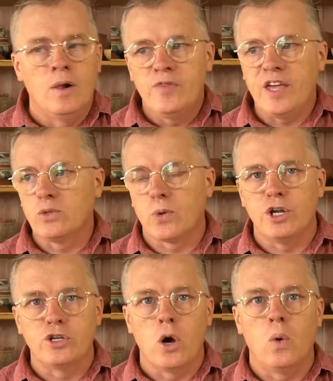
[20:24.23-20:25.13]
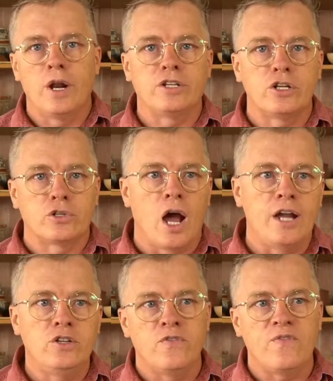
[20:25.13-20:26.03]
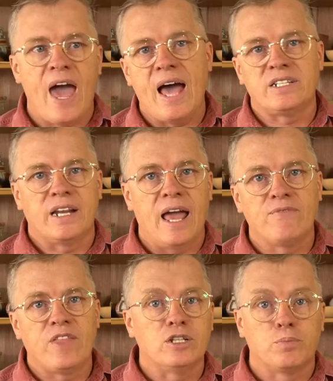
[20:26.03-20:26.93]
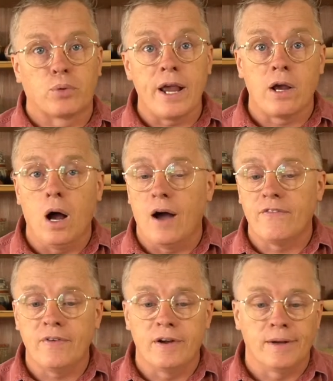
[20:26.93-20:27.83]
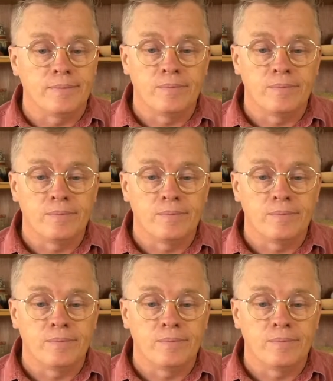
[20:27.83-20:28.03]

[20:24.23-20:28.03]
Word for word: things where you don't want it to dry too fast and have things break off. Um,